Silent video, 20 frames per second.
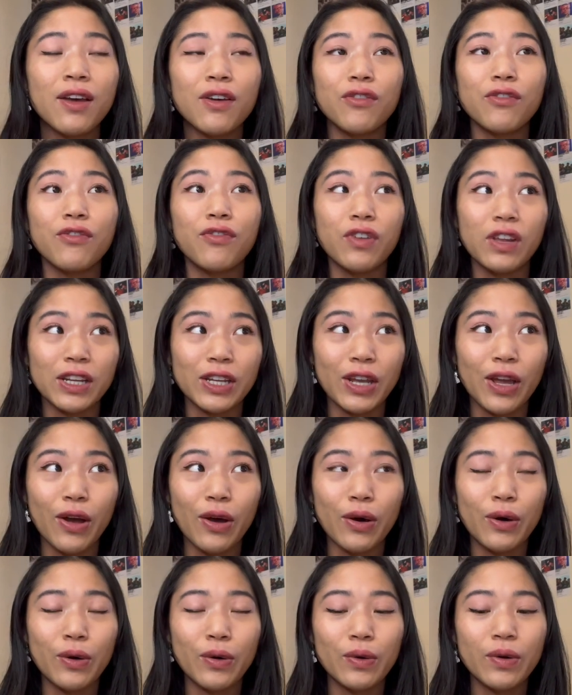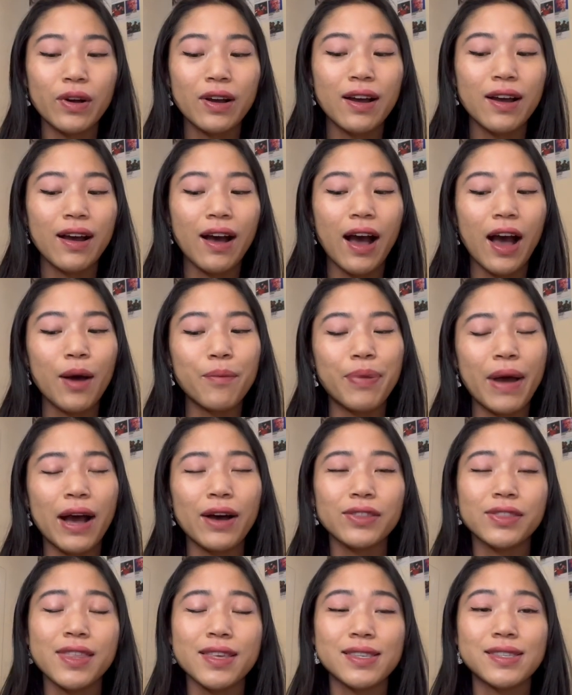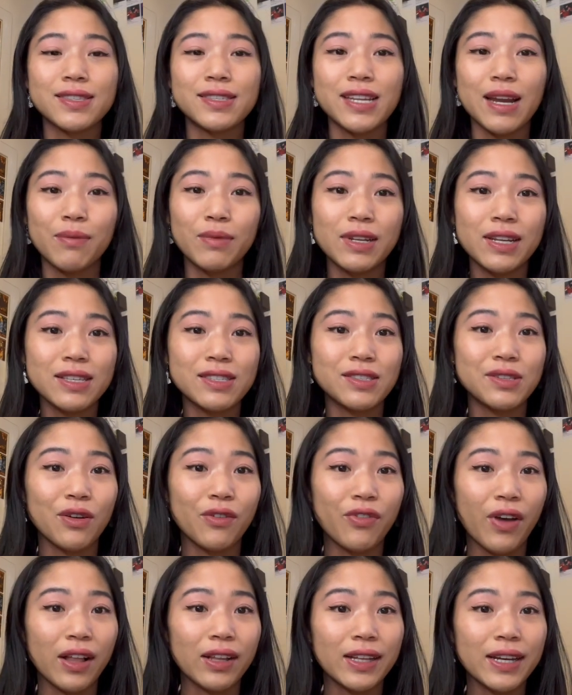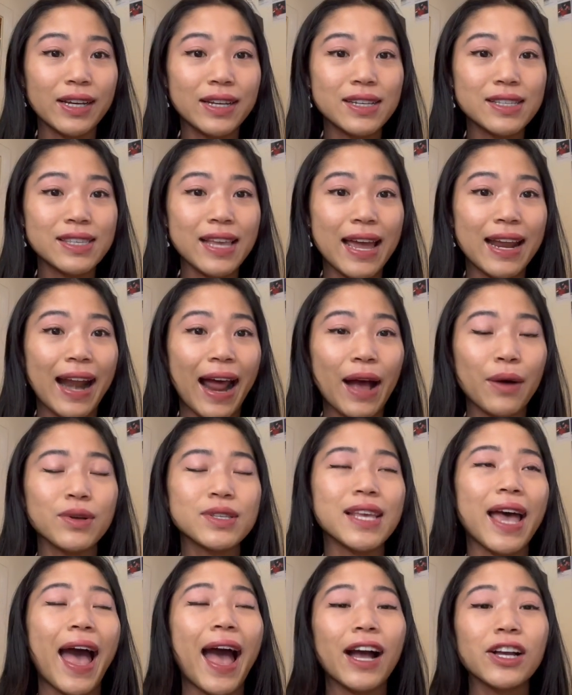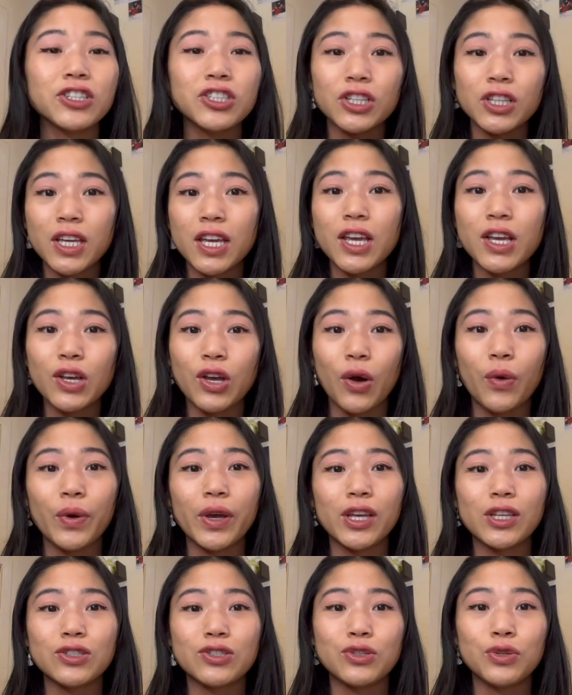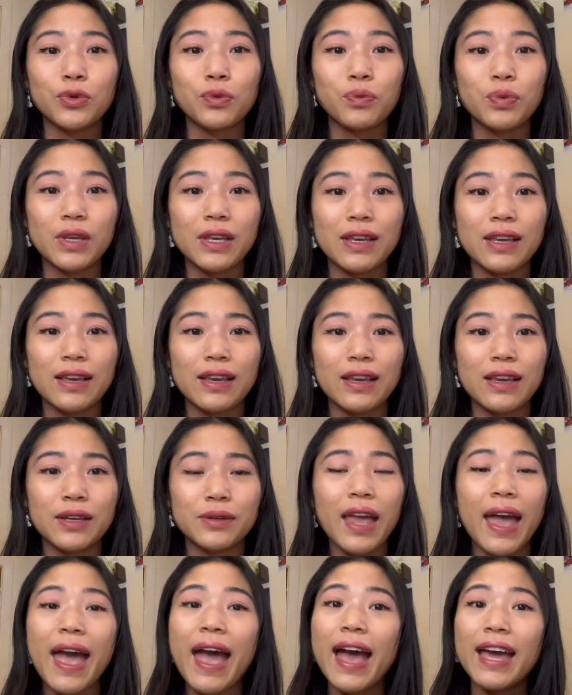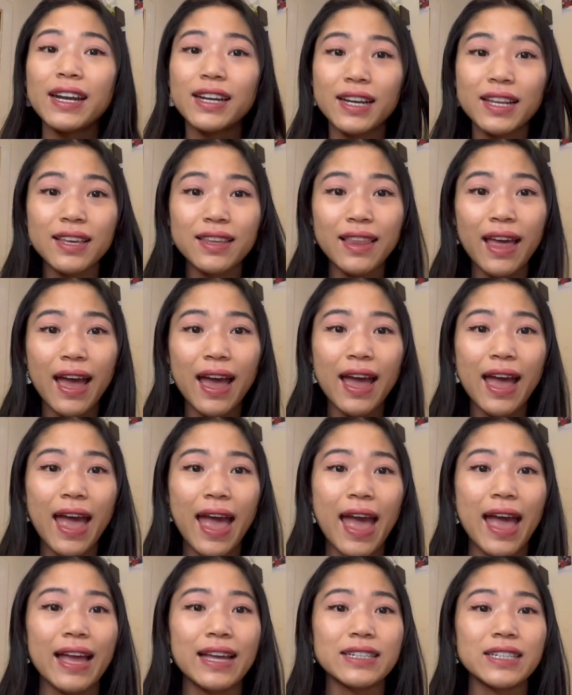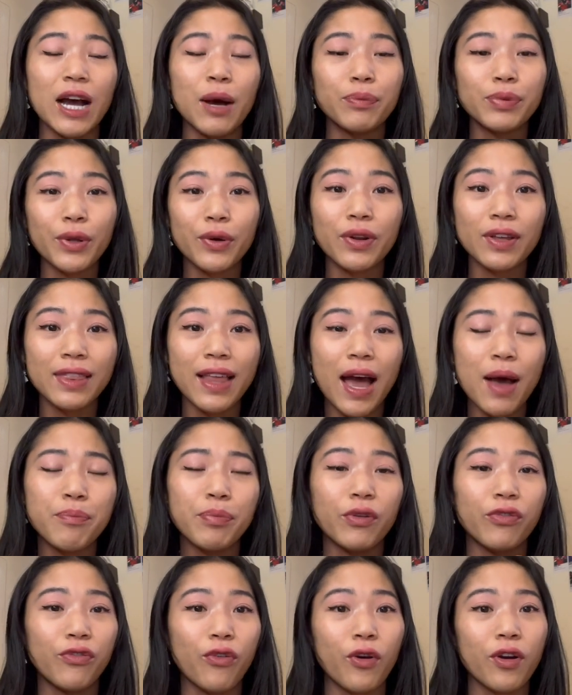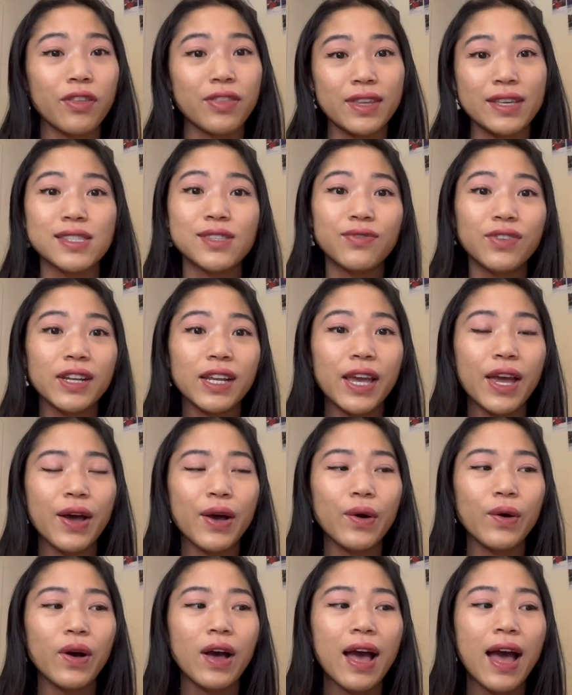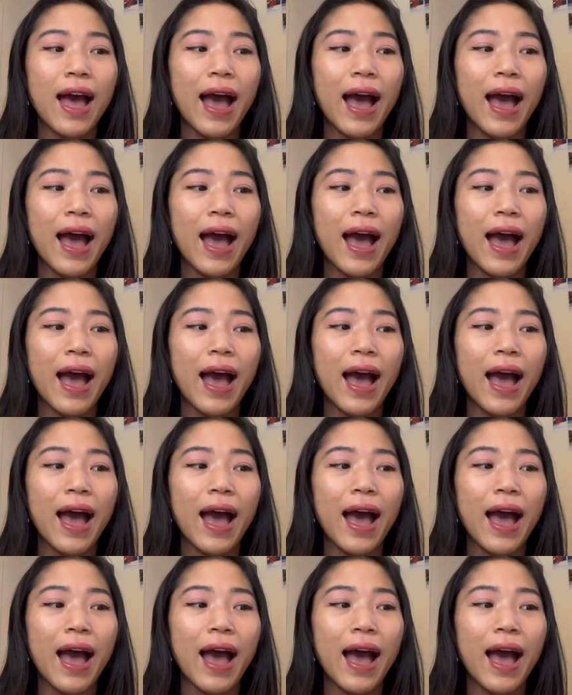video about the Steminist novellas, and I was actually going to be editing that and uploading that before this video.